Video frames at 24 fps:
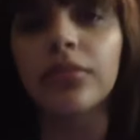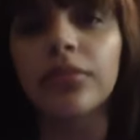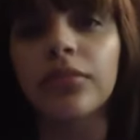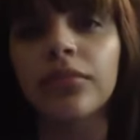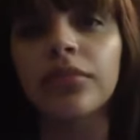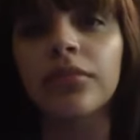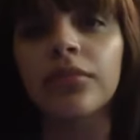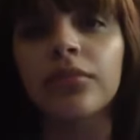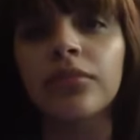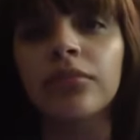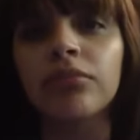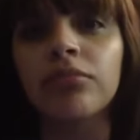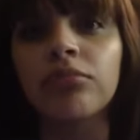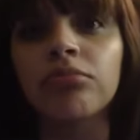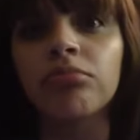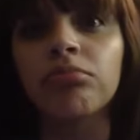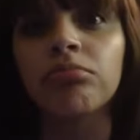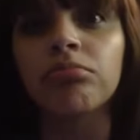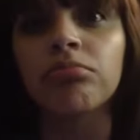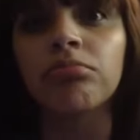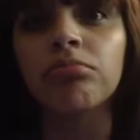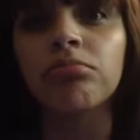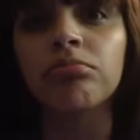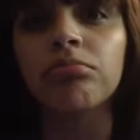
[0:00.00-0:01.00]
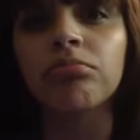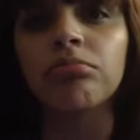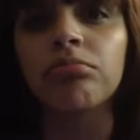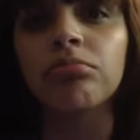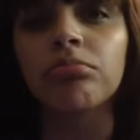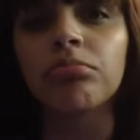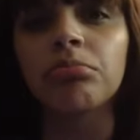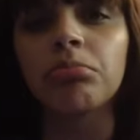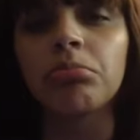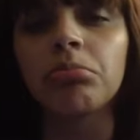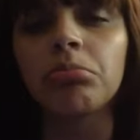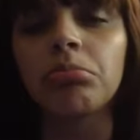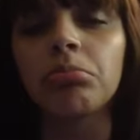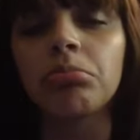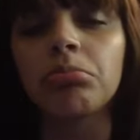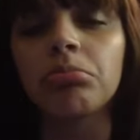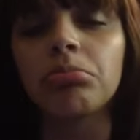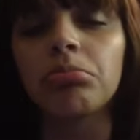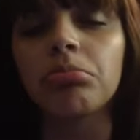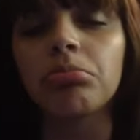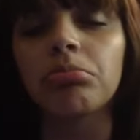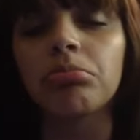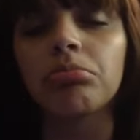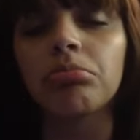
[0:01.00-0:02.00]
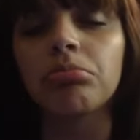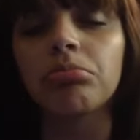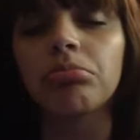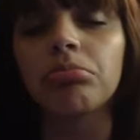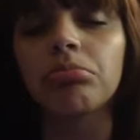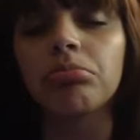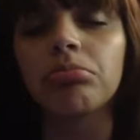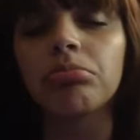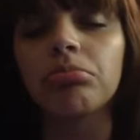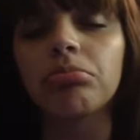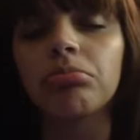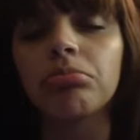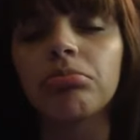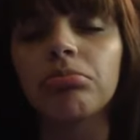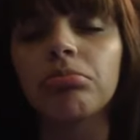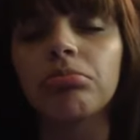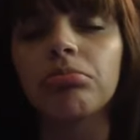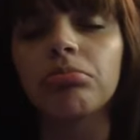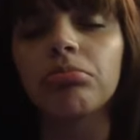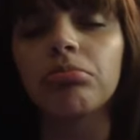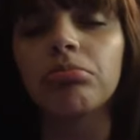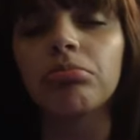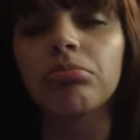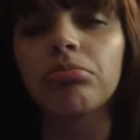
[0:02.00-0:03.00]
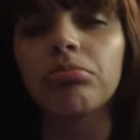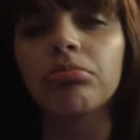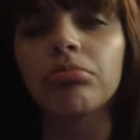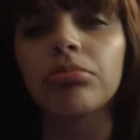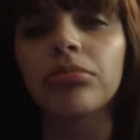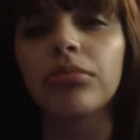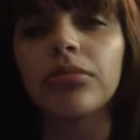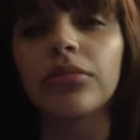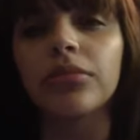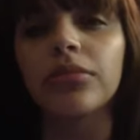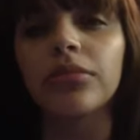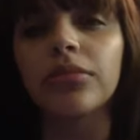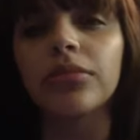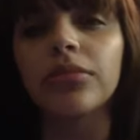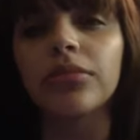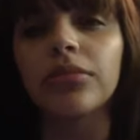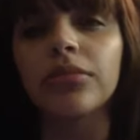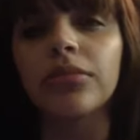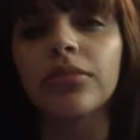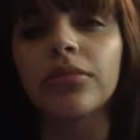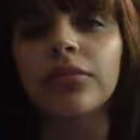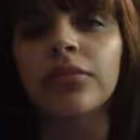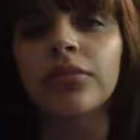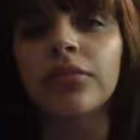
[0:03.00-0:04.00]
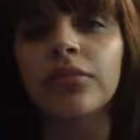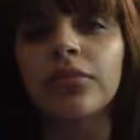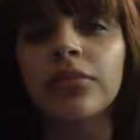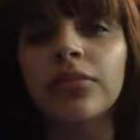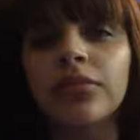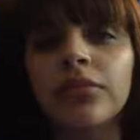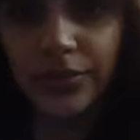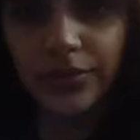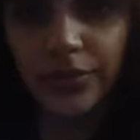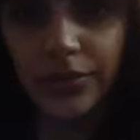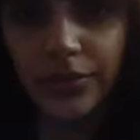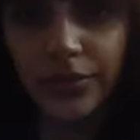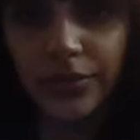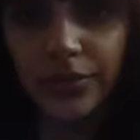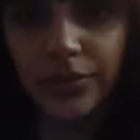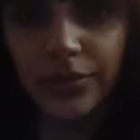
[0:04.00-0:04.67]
(silence)